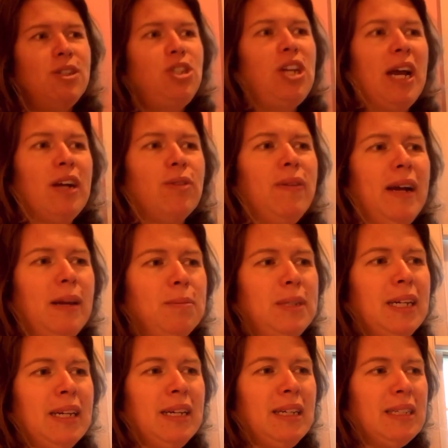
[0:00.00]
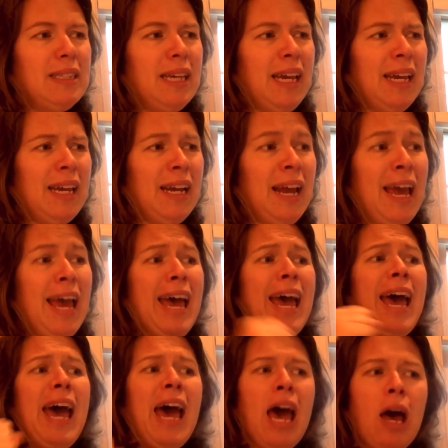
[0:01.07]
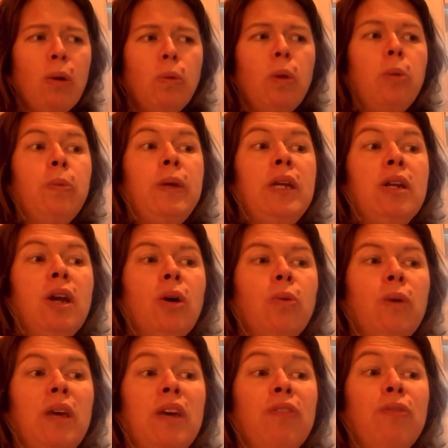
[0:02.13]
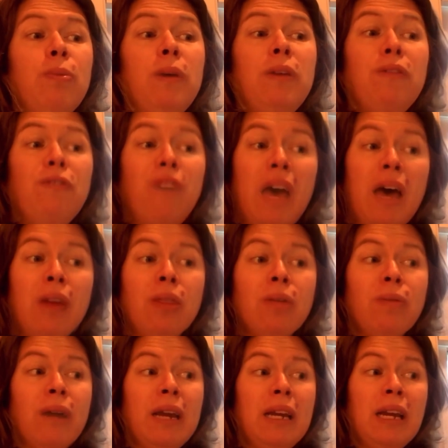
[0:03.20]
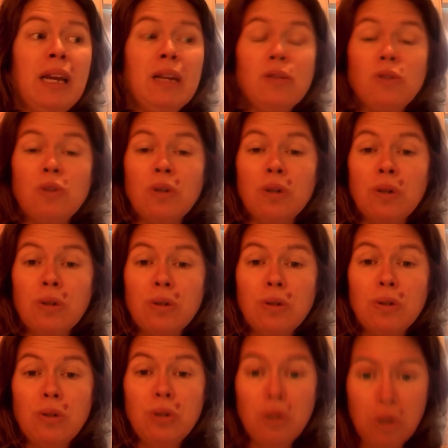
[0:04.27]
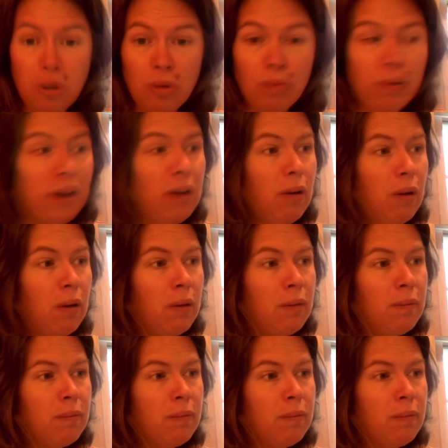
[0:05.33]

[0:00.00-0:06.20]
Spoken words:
Jack grabbed Annie's hand. How will we know if we found the right answer to the riddle?